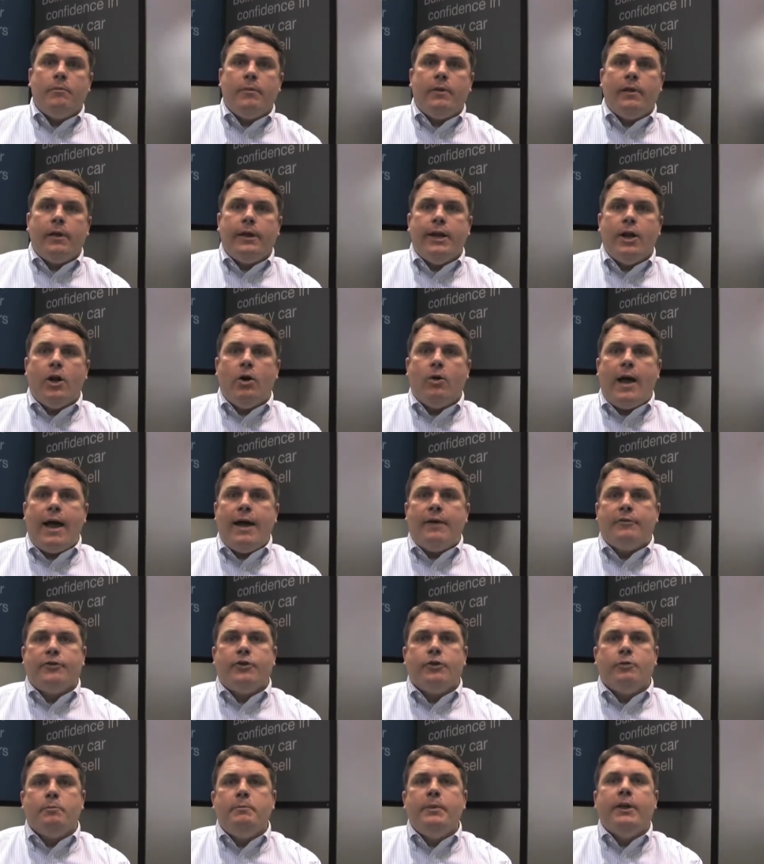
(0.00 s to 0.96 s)
you know,
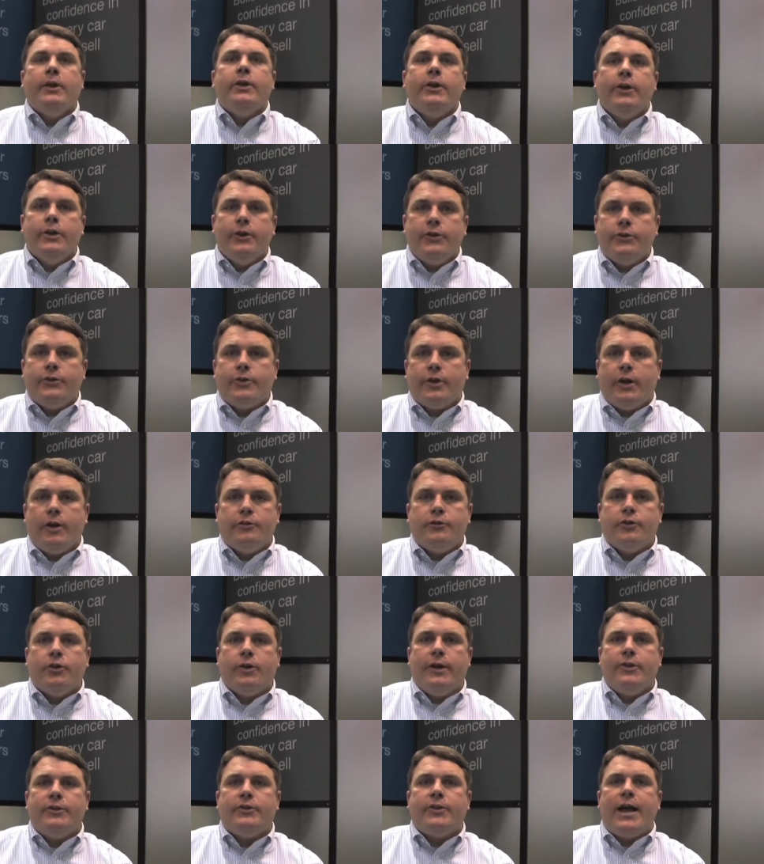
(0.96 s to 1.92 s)
after millions of
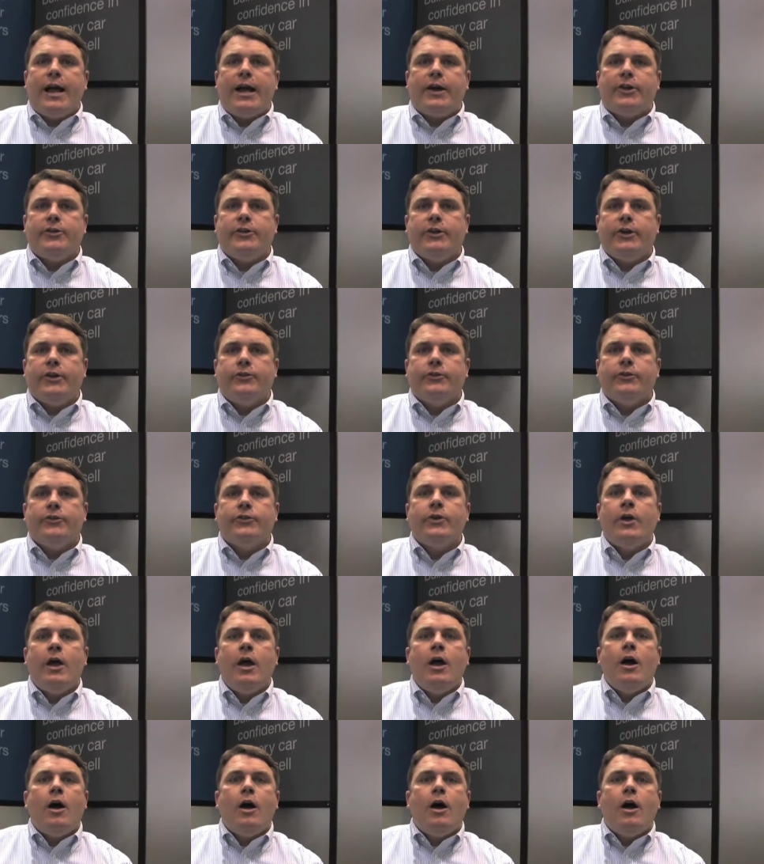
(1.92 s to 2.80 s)
transactions,